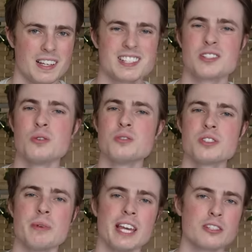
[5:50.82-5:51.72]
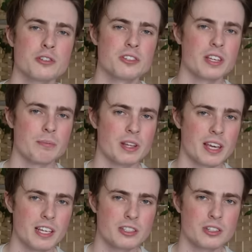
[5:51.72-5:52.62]
So some interesting
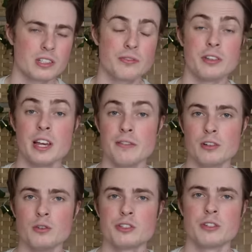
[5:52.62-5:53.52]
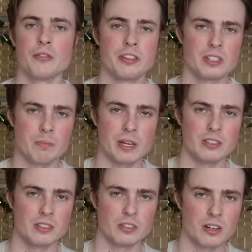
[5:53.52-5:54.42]
implications for the evolution of these
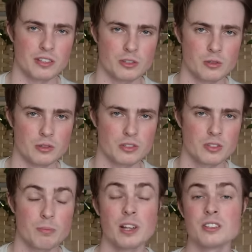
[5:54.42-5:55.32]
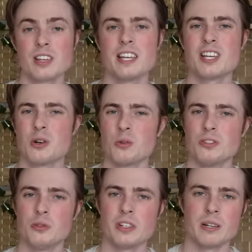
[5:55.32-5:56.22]
amazing dinosaurs, plus a cool
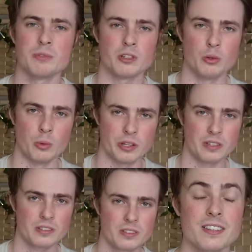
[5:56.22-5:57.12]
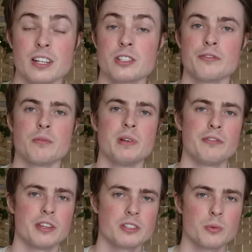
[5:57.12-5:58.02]
new name to go with it. That's it from me
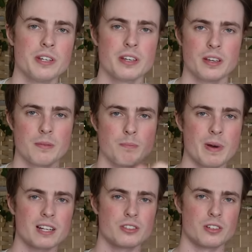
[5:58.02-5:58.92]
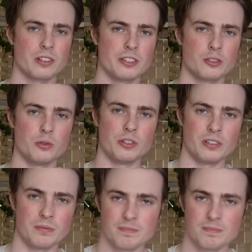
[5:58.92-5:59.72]
for this week, back to Doug in the studio.